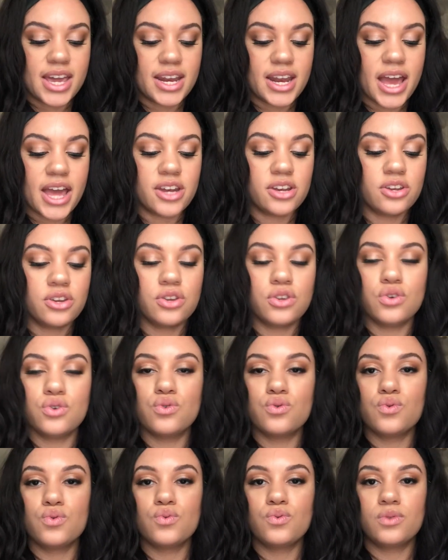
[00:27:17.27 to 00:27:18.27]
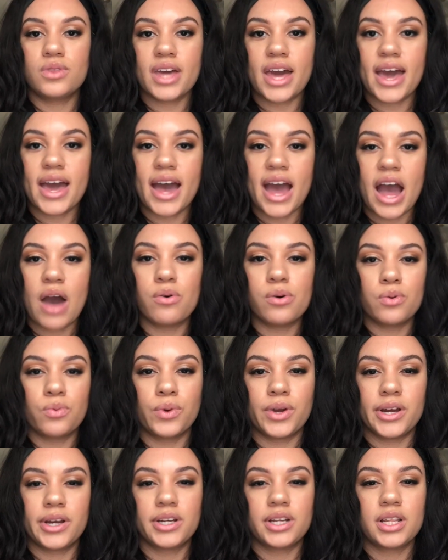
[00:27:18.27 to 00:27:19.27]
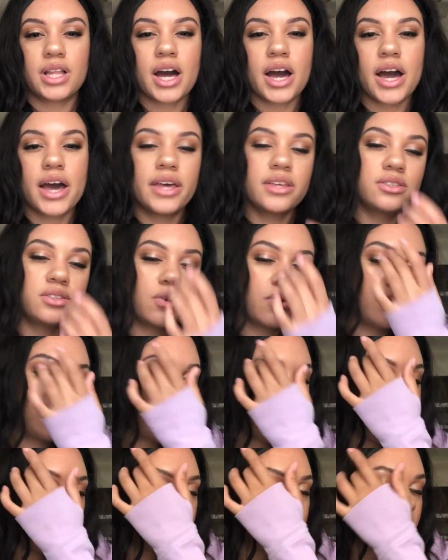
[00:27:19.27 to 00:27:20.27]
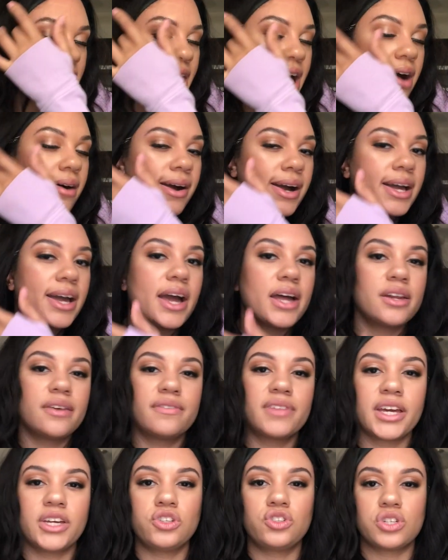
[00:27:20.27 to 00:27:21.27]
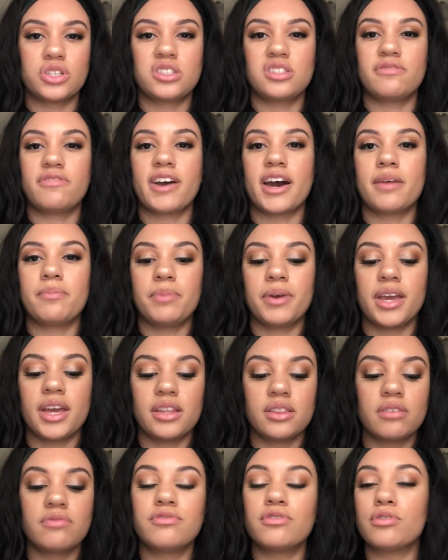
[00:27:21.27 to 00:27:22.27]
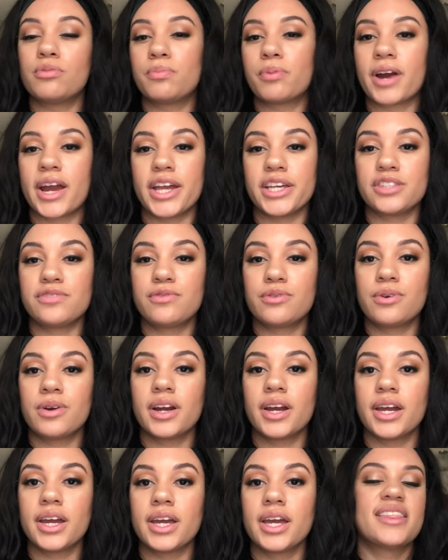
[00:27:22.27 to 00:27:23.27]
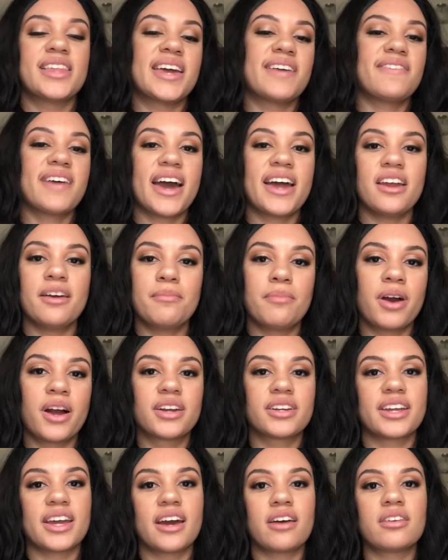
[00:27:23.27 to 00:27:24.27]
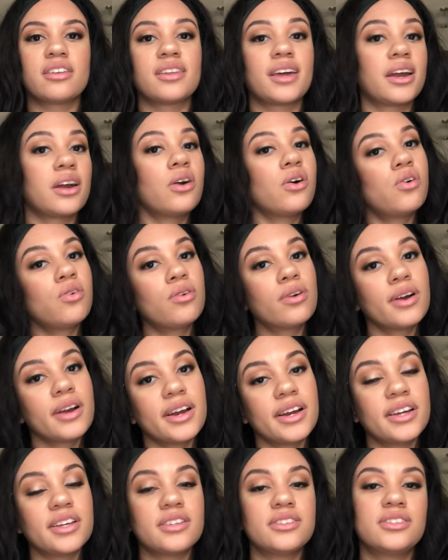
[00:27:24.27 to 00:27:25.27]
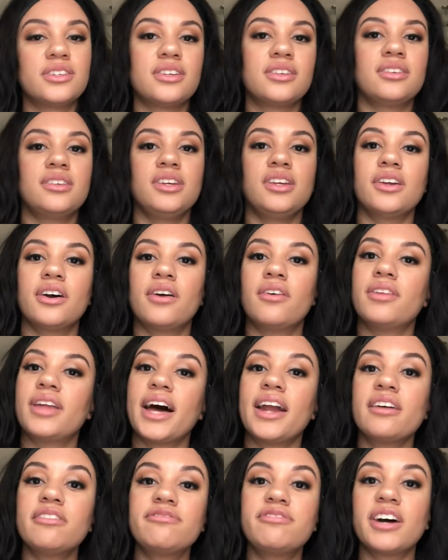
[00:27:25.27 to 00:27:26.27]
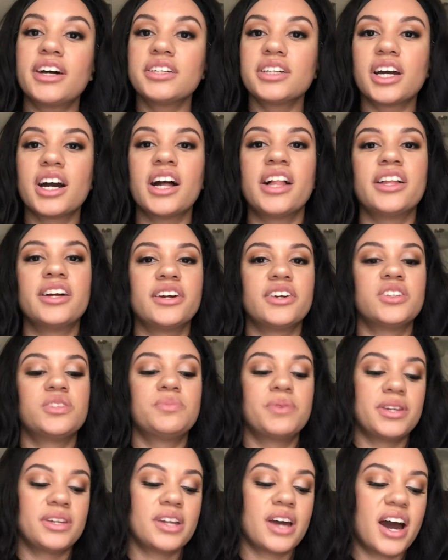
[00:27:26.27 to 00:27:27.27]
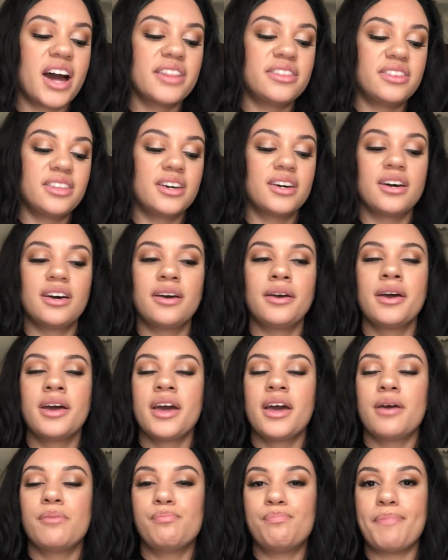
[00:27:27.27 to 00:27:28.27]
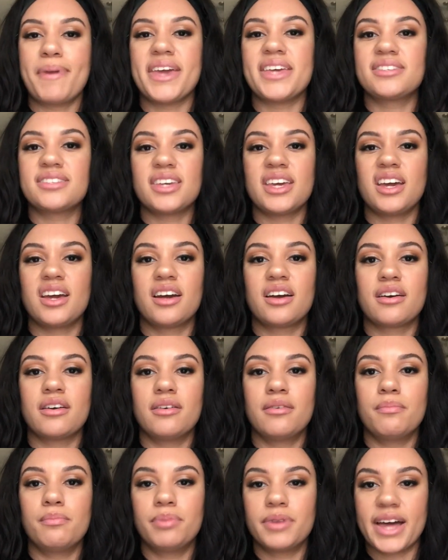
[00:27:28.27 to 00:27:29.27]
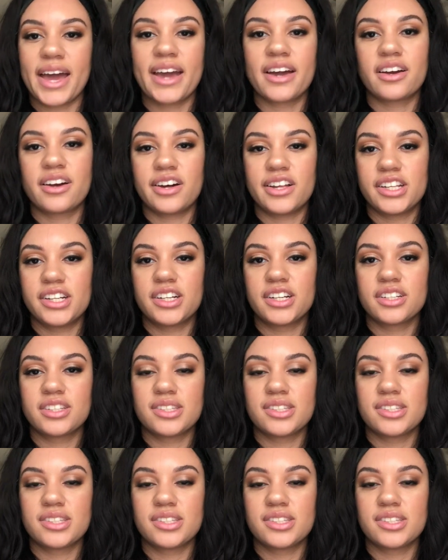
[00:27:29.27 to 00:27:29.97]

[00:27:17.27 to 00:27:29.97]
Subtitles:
And I knew that I would wear it a lot. So that's how I kind of like justified paying the full price for it. They've had it marked down in like orange and, you know, a lot of fun colors, but not the basic black color.